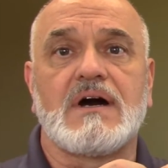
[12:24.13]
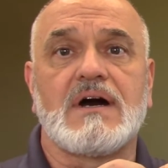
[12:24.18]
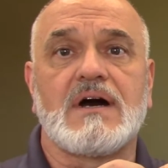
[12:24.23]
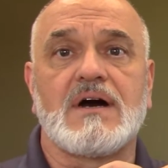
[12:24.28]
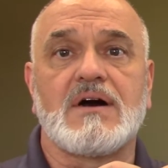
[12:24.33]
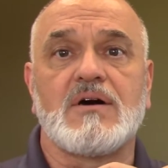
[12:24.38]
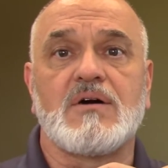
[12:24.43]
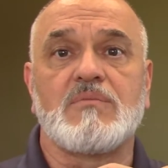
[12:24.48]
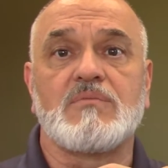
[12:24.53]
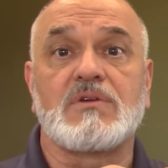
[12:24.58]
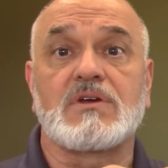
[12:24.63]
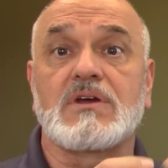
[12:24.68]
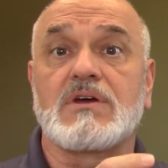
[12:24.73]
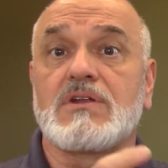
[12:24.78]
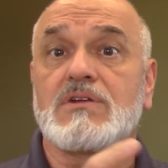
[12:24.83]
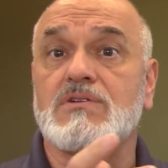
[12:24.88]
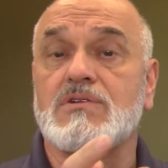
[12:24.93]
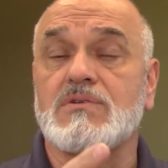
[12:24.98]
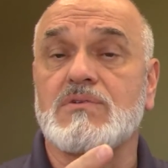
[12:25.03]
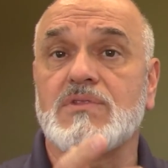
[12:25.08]
Um, you're
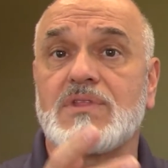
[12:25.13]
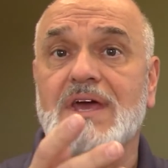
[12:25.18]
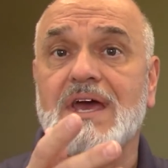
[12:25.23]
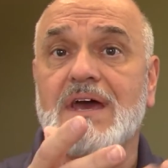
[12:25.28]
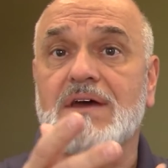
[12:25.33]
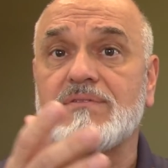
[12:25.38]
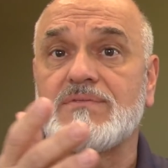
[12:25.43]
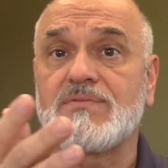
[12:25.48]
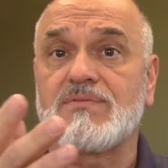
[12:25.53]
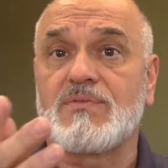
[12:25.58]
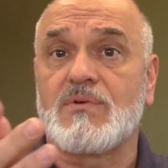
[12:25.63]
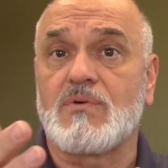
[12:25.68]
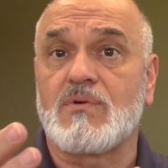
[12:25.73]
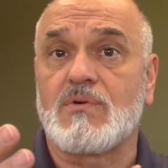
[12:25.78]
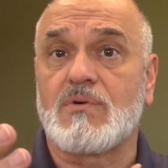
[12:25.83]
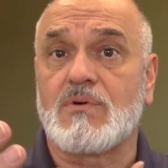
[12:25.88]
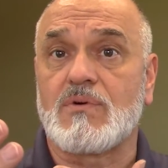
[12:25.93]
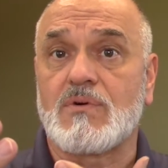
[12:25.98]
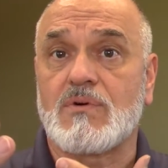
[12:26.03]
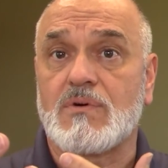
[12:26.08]
going to do that
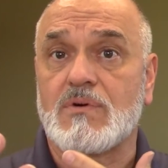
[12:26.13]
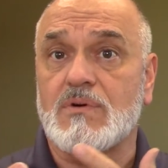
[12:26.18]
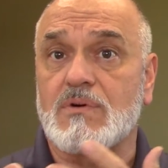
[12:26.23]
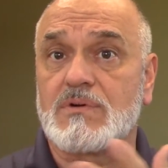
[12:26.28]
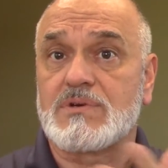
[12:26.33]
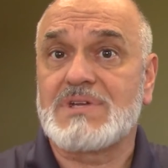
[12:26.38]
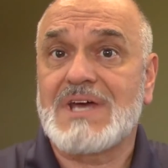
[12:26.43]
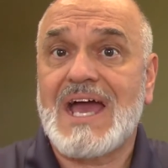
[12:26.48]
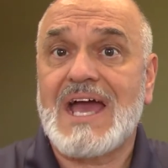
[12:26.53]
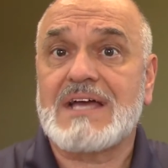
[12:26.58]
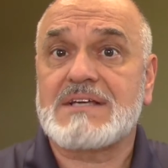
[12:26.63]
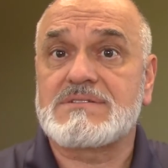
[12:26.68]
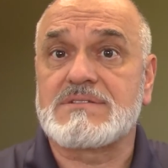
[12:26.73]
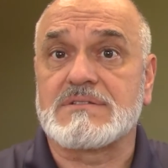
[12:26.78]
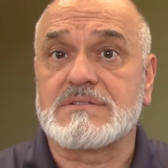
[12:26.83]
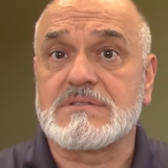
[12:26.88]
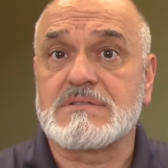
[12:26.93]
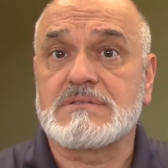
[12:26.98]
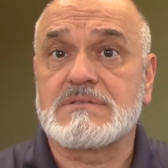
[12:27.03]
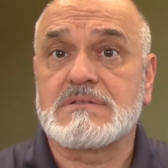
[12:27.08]
for
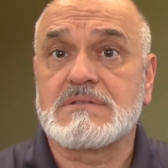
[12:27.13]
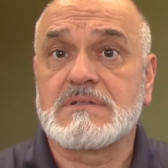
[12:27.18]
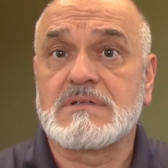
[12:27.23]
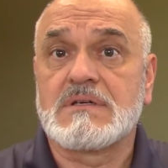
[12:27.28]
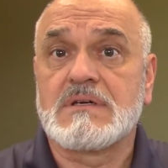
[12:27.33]
taxes.